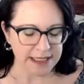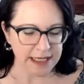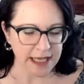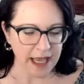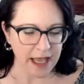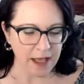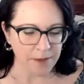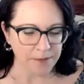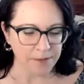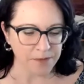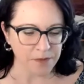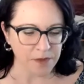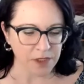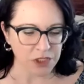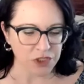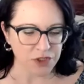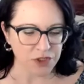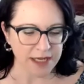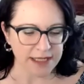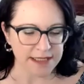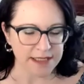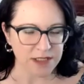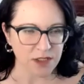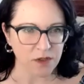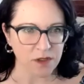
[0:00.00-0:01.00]
um,
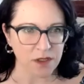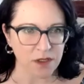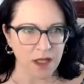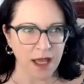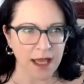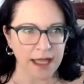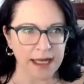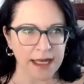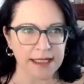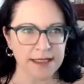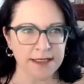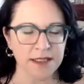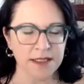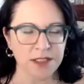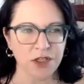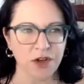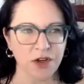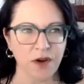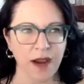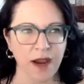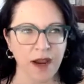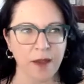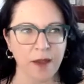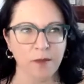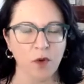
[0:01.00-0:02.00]
Tracy online,
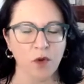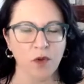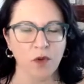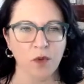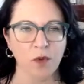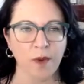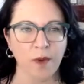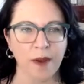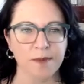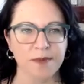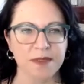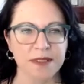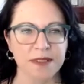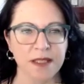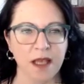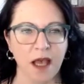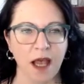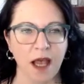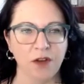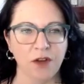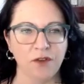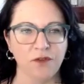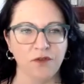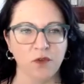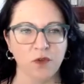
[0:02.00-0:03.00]
Instagram, or the
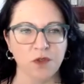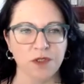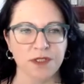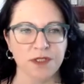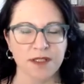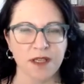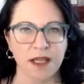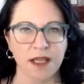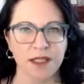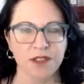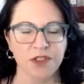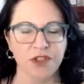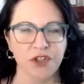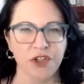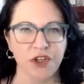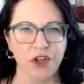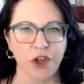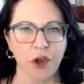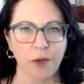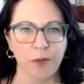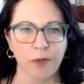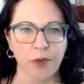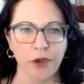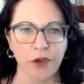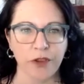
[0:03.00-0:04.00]
website for Design
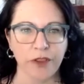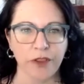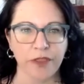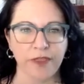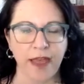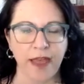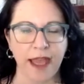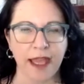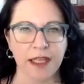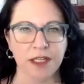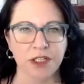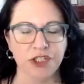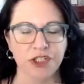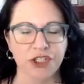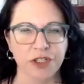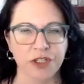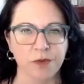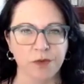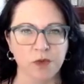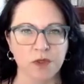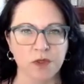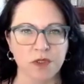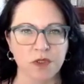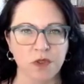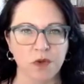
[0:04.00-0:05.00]
Studio Perth, and she
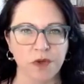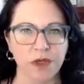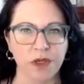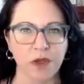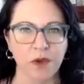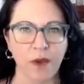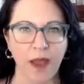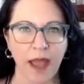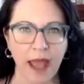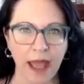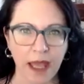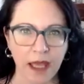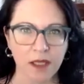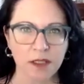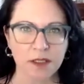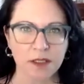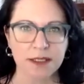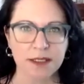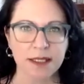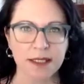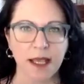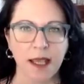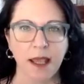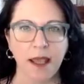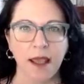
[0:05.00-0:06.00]
will sort you
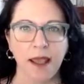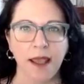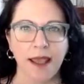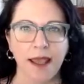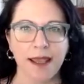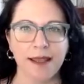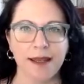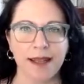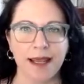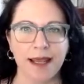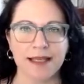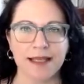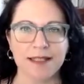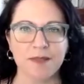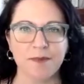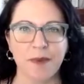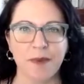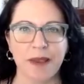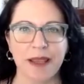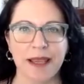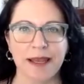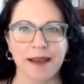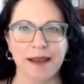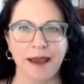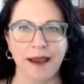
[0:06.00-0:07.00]
out. It has
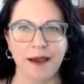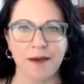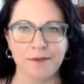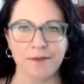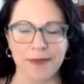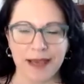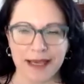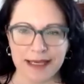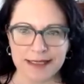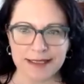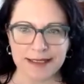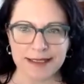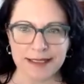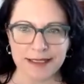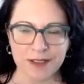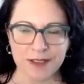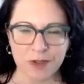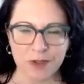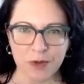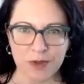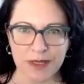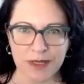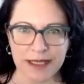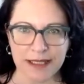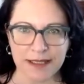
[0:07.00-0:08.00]
been amazing
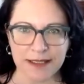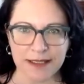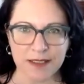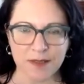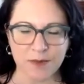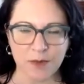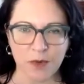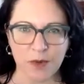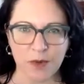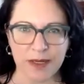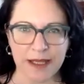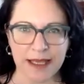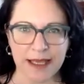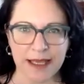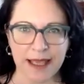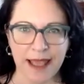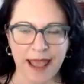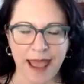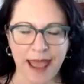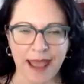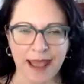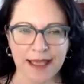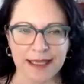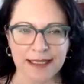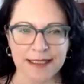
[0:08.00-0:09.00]
talking this morning
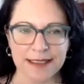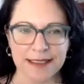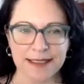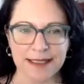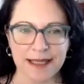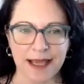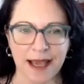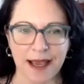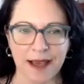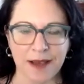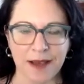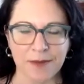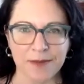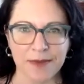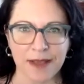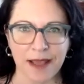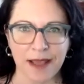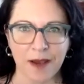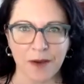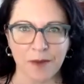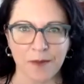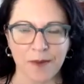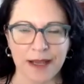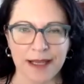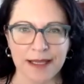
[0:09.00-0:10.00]
and um,
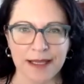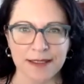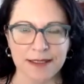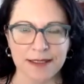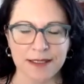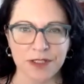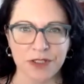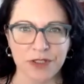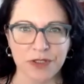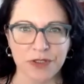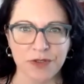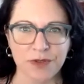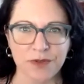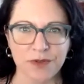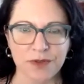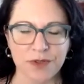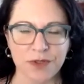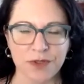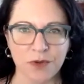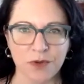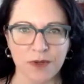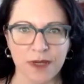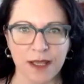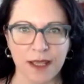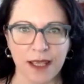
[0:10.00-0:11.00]
can't wait to
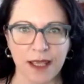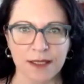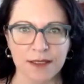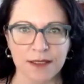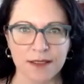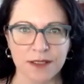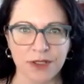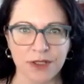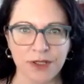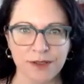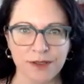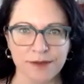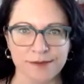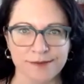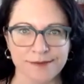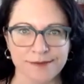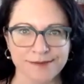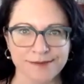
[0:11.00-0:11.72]
talk again soon.